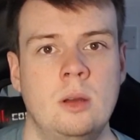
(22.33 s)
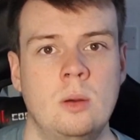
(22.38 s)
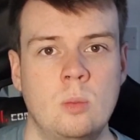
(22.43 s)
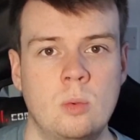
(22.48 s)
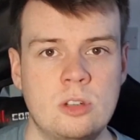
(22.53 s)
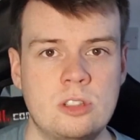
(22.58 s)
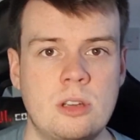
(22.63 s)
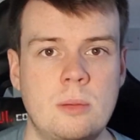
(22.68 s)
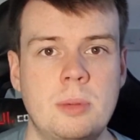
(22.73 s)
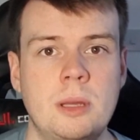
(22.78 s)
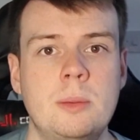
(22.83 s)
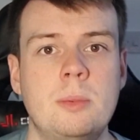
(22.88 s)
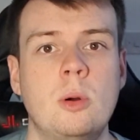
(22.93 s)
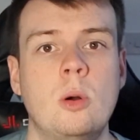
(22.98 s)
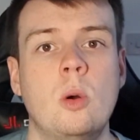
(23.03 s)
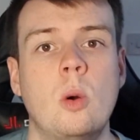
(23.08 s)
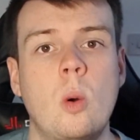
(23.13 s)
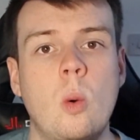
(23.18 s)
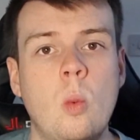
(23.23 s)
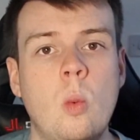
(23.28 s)
What is up,
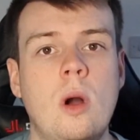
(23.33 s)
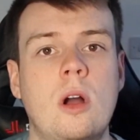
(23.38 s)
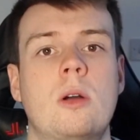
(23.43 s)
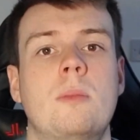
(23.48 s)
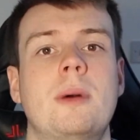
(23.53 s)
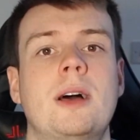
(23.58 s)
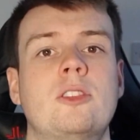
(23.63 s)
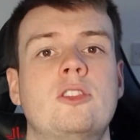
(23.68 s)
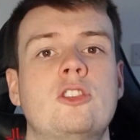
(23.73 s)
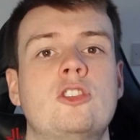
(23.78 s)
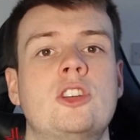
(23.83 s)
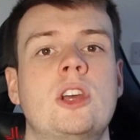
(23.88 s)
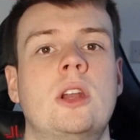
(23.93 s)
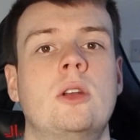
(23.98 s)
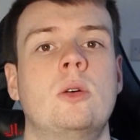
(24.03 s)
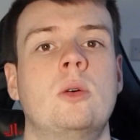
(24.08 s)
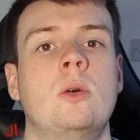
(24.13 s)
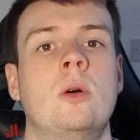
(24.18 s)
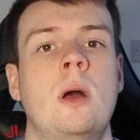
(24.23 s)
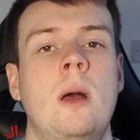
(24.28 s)
people? Welcome back to the
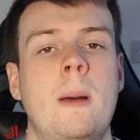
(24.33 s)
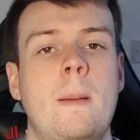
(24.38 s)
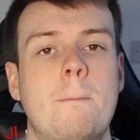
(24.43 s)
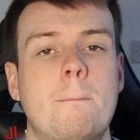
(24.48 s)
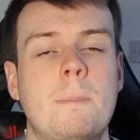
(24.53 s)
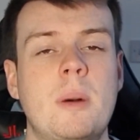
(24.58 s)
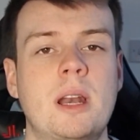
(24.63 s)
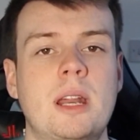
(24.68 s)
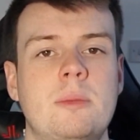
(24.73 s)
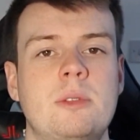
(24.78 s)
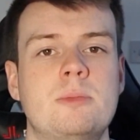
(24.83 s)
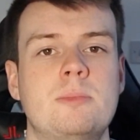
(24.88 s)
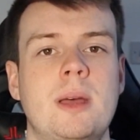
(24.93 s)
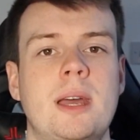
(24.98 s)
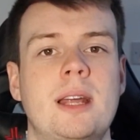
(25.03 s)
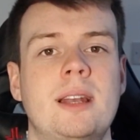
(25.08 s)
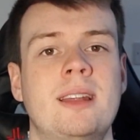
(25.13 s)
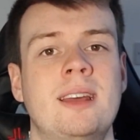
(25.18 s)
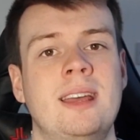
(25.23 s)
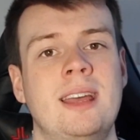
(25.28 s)
channel. My name is
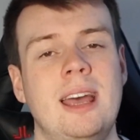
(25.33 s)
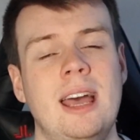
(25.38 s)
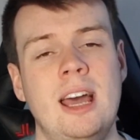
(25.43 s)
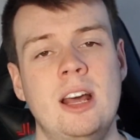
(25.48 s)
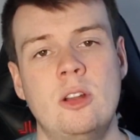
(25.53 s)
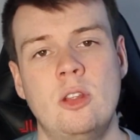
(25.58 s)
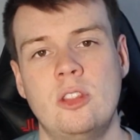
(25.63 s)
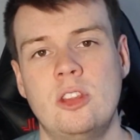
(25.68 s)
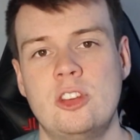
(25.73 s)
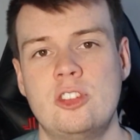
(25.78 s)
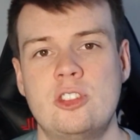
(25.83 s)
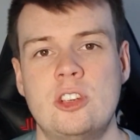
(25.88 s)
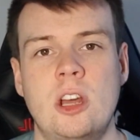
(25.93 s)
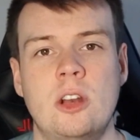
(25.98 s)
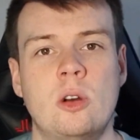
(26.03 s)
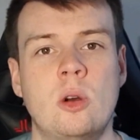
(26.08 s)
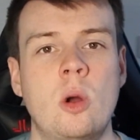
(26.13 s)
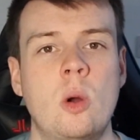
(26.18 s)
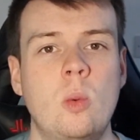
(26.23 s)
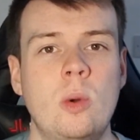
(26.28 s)
Ben, and on this
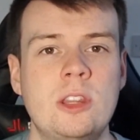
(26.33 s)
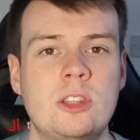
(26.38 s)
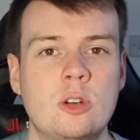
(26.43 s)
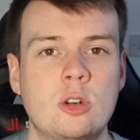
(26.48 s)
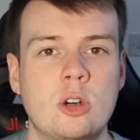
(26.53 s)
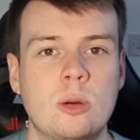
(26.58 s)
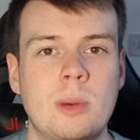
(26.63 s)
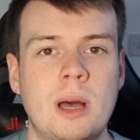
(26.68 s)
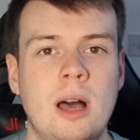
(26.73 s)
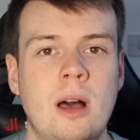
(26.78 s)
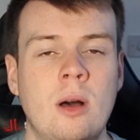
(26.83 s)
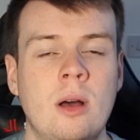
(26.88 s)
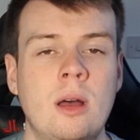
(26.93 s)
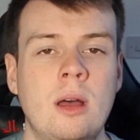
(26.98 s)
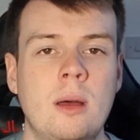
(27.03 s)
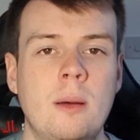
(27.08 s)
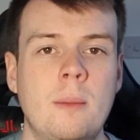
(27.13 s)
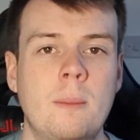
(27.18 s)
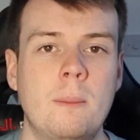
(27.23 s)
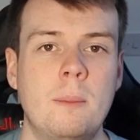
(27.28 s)
channel, we talk about
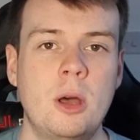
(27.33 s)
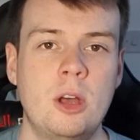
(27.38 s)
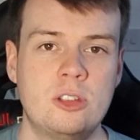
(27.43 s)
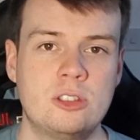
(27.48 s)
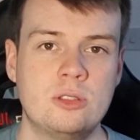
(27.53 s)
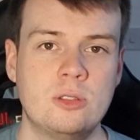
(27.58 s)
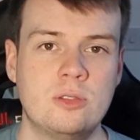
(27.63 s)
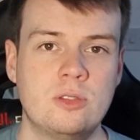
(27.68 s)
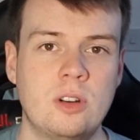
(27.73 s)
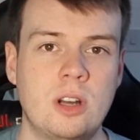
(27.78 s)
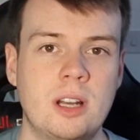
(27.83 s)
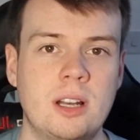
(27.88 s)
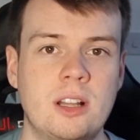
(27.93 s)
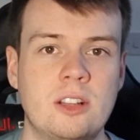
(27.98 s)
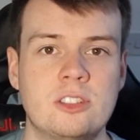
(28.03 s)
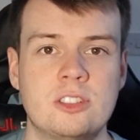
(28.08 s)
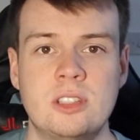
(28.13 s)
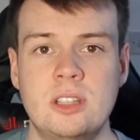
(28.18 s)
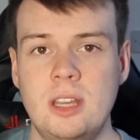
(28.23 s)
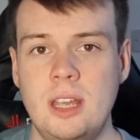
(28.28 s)
personal
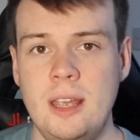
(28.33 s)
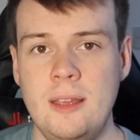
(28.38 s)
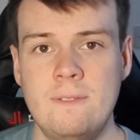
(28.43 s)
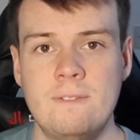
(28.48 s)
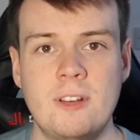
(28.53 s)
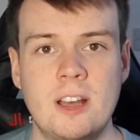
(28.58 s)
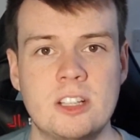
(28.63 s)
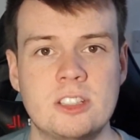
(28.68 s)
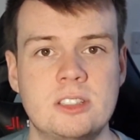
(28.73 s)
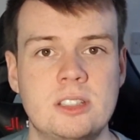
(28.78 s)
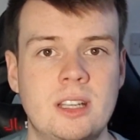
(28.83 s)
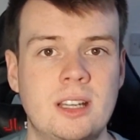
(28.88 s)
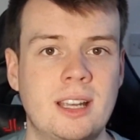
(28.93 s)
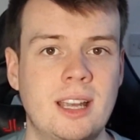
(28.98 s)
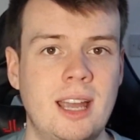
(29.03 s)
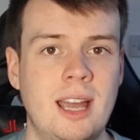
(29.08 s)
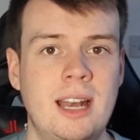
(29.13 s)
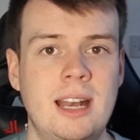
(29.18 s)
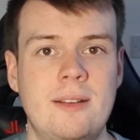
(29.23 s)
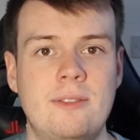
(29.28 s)
finance, investing,
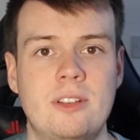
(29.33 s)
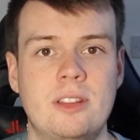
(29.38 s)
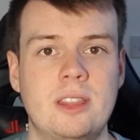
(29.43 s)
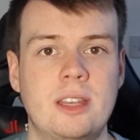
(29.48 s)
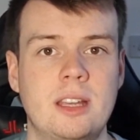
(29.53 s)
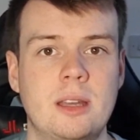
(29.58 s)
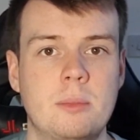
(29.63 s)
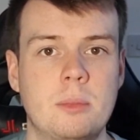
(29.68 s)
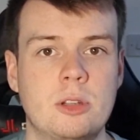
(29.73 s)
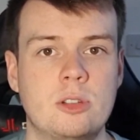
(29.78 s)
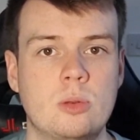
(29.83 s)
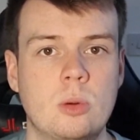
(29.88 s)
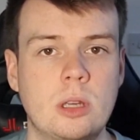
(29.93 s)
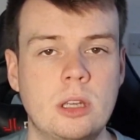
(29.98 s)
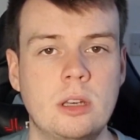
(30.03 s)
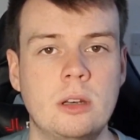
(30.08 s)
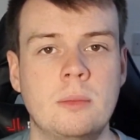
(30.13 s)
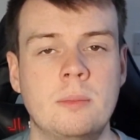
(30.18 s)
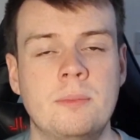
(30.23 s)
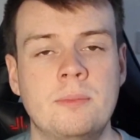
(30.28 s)
and everything in
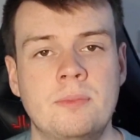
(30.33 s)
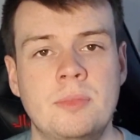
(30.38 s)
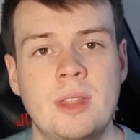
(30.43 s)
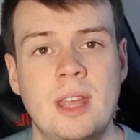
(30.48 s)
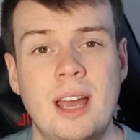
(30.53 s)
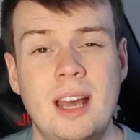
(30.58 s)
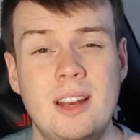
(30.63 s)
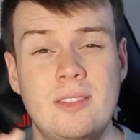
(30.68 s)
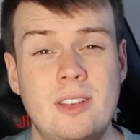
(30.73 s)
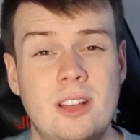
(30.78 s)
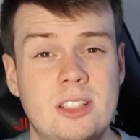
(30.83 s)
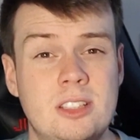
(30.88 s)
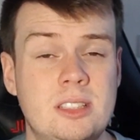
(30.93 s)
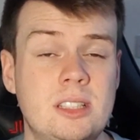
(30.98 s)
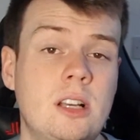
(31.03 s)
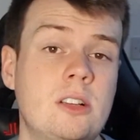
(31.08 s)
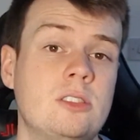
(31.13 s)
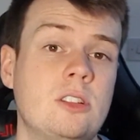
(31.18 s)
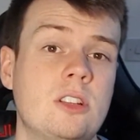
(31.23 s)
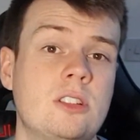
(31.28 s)
between. And if that
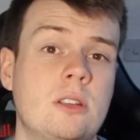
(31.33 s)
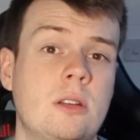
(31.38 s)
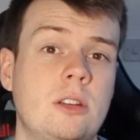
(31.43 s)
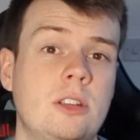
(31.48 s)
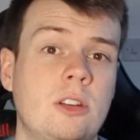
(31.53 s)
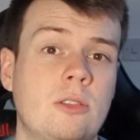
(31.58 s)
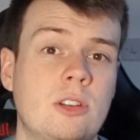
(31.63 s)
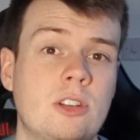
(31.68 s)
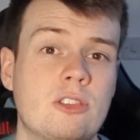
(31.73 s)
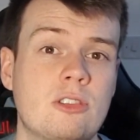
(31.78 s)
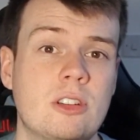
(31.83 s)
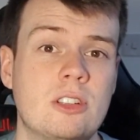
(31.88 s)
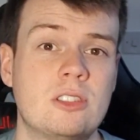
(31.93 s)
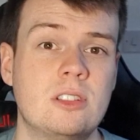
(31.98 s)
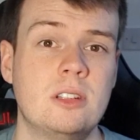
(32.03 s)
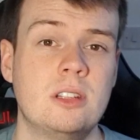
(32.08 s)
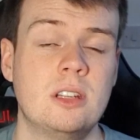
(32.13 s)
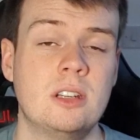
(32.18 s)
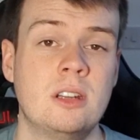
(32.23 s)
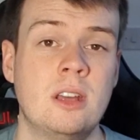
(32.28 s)
sounds like something you're
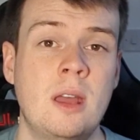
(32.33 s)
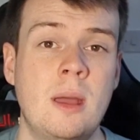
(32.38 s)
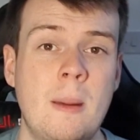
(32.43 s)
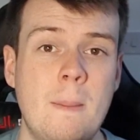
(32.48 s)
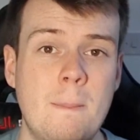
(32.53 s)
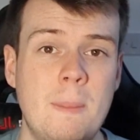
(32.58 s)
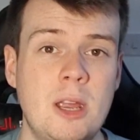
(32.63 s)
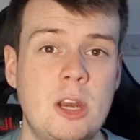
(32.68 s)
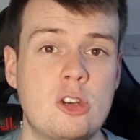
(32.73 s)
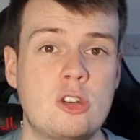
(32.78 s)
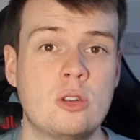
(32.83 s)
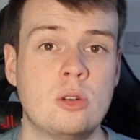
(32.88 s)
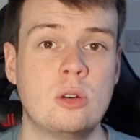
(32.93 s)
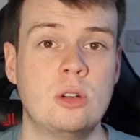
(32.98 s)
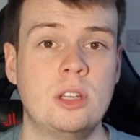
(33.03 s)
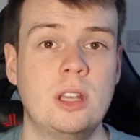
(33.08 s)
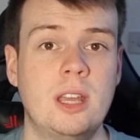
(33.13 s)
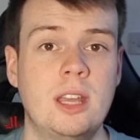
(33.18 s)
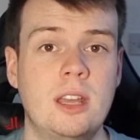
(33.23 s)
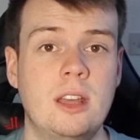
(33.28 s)
interested in, make sure
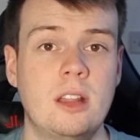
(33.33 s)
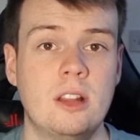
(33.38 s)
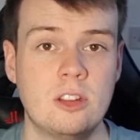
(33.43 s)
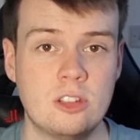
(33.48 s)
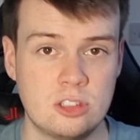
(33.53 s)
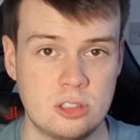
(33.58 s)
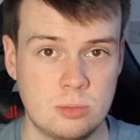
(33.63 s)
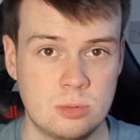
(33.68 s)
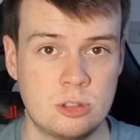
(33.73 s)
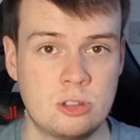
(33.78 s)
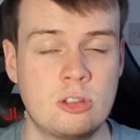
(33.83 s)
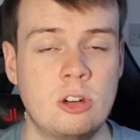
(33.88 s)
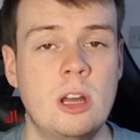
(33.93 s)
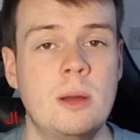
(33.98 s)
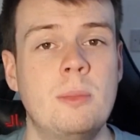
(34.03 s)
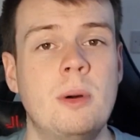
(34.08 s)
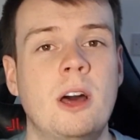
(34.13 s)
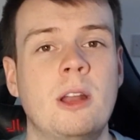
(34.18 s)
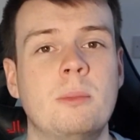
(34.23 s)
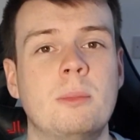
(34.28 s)
you hit the
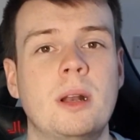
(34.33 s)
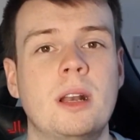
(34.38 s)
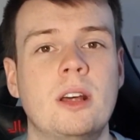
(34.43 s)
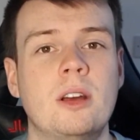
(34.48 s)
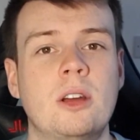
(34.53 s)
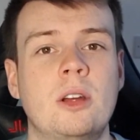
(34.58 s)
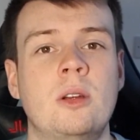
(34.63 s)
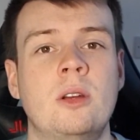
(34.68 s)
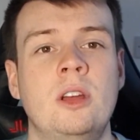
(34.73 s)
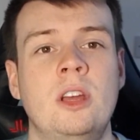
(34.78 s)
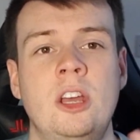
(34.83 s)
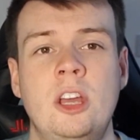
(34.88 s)
subscribe button below.